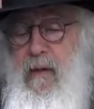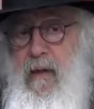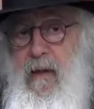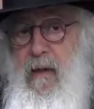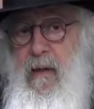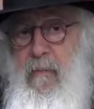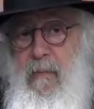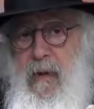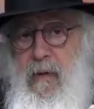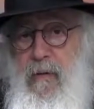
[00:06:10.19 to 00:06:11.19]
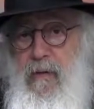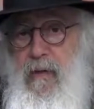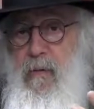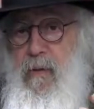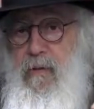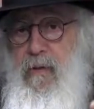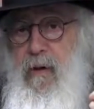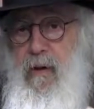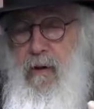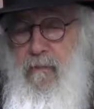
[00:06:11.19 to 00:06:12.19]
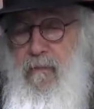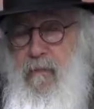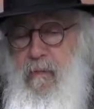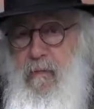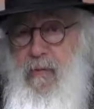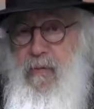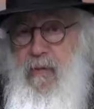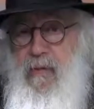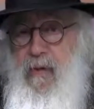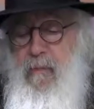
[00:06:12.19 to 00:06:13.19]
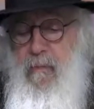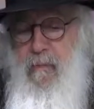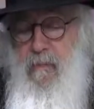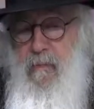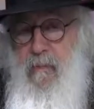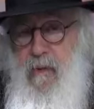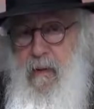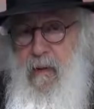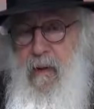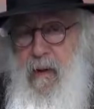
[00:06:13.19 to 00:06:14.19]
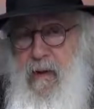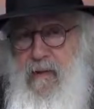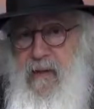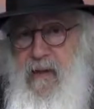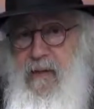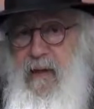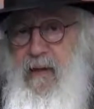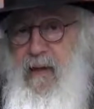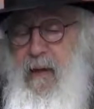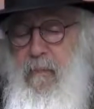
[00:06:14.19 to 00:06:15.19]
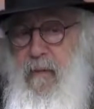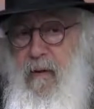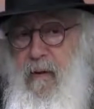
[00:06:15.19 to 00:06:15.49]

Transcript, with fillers: But uh, unfortunately, because there was no love between them,